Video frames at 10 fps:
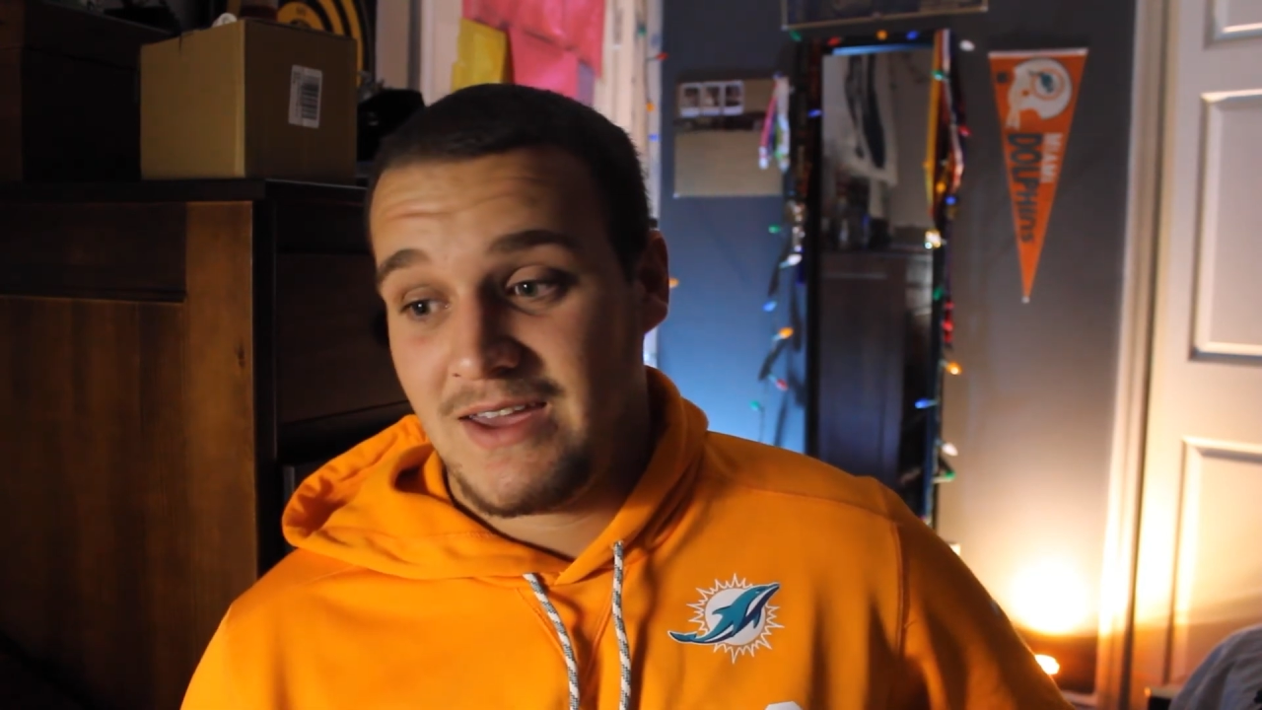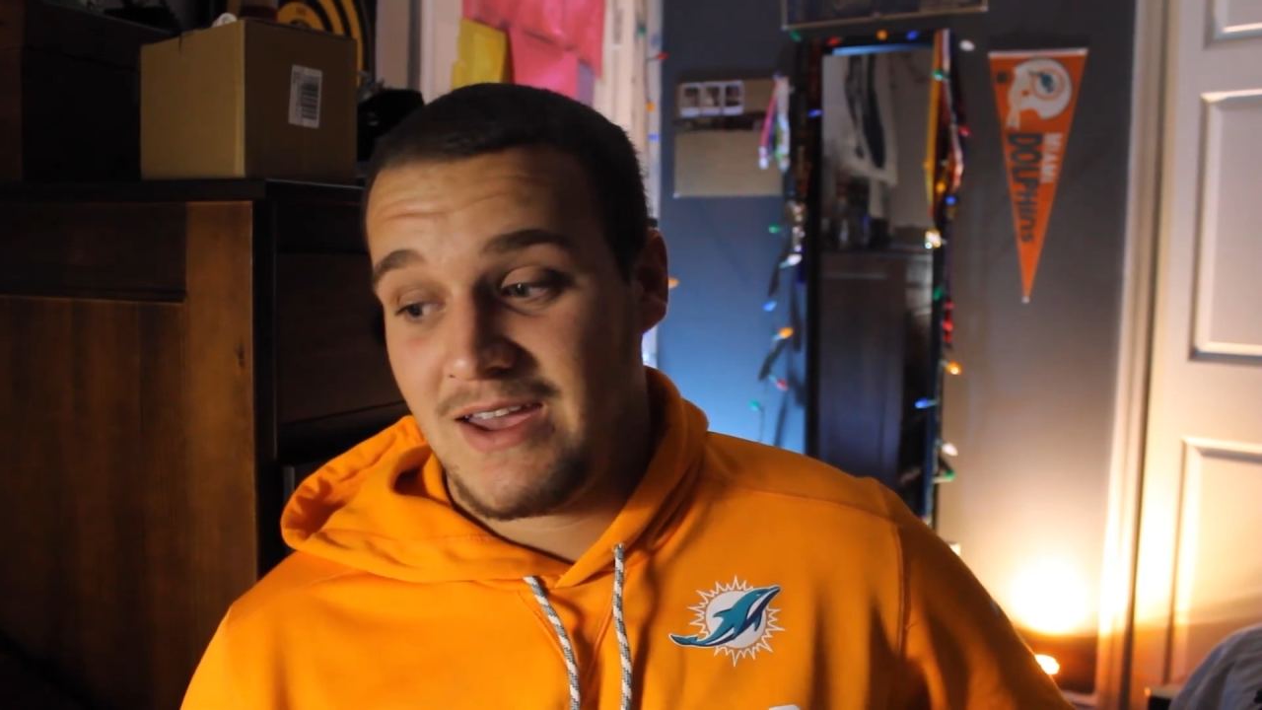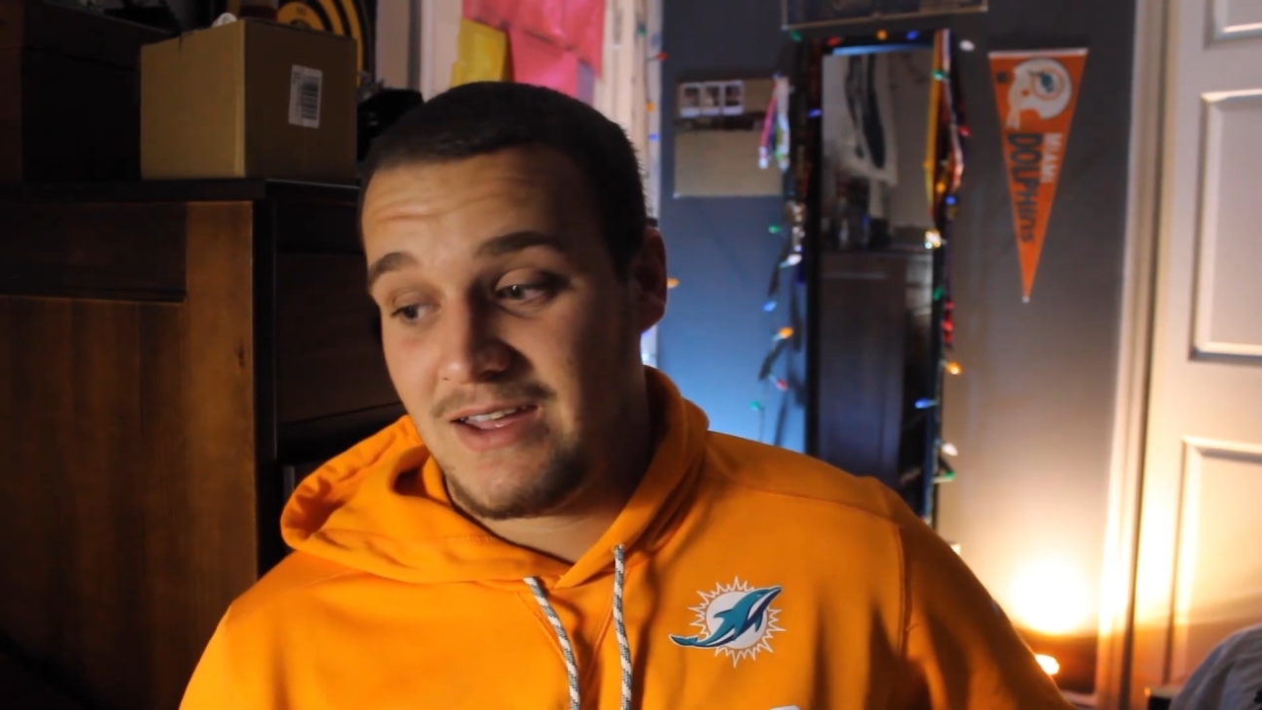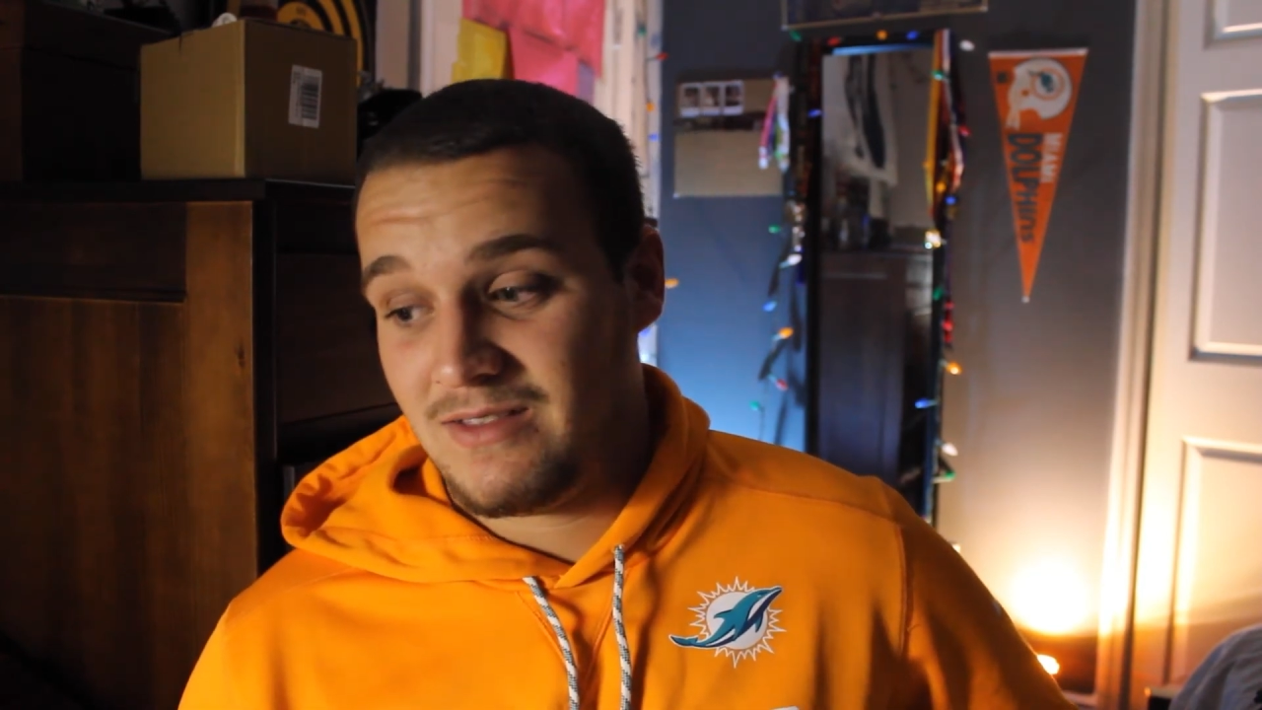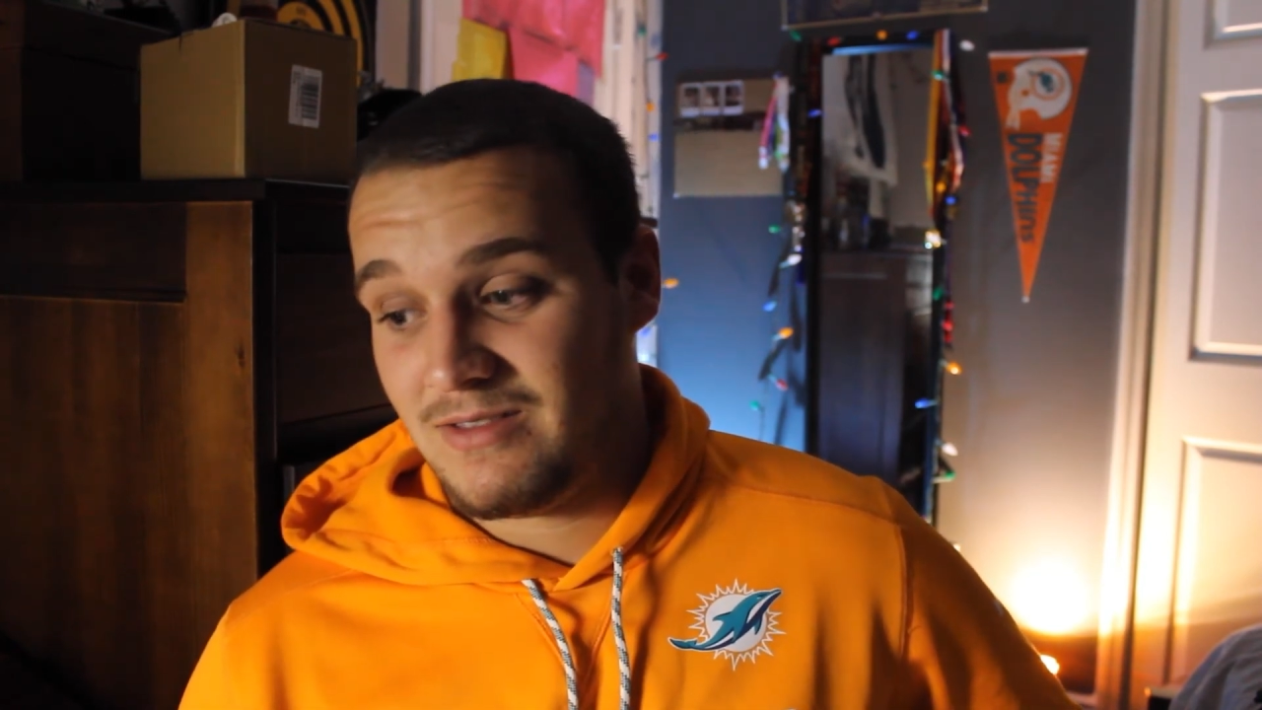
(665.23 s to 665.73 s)

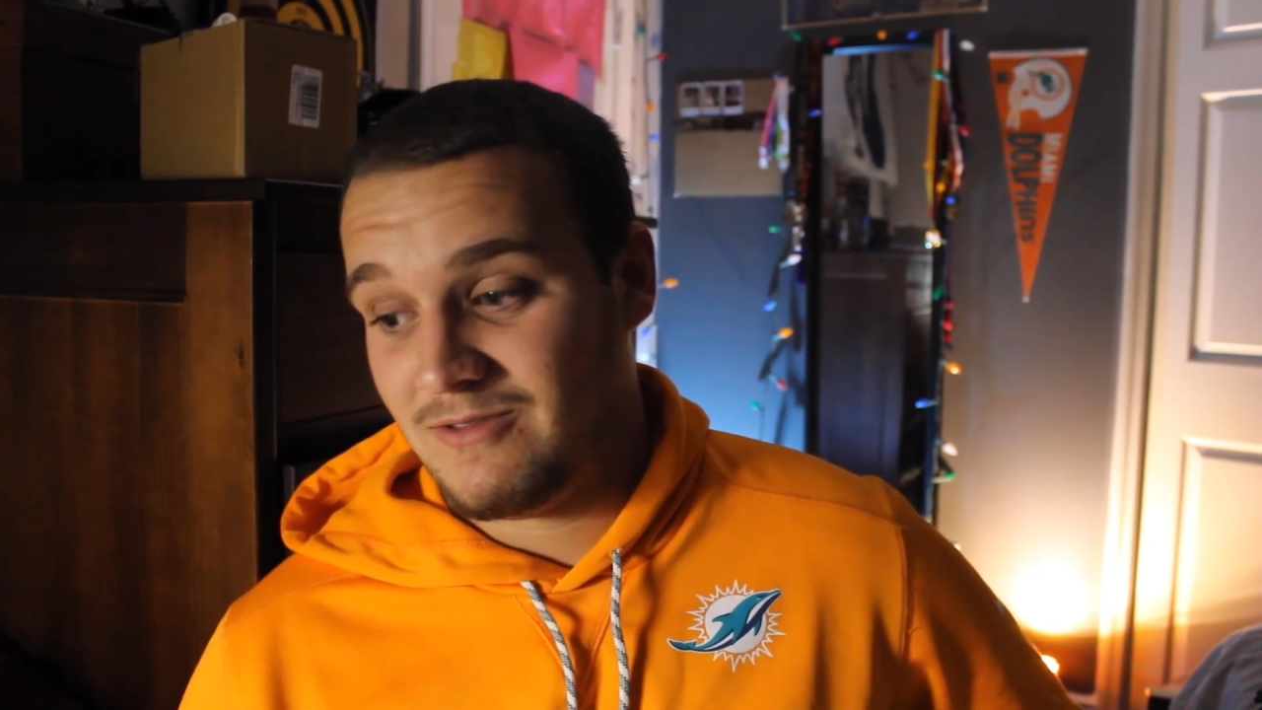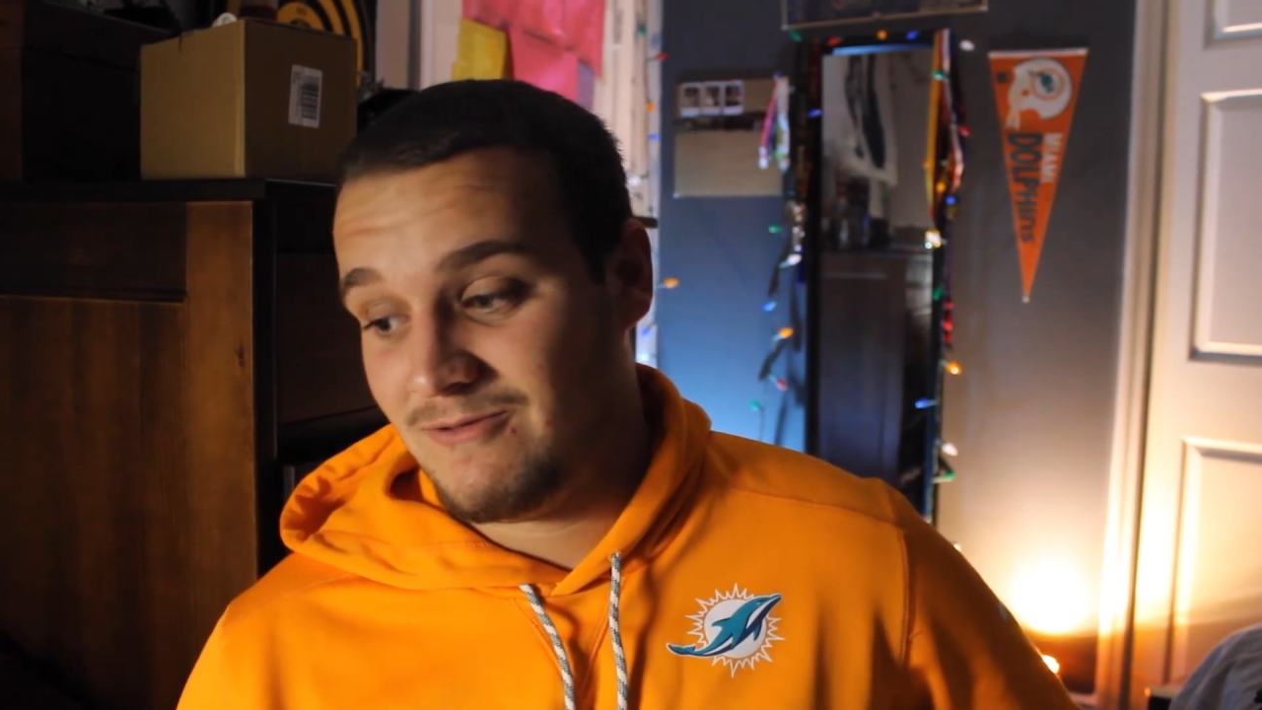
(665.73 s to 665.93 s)
And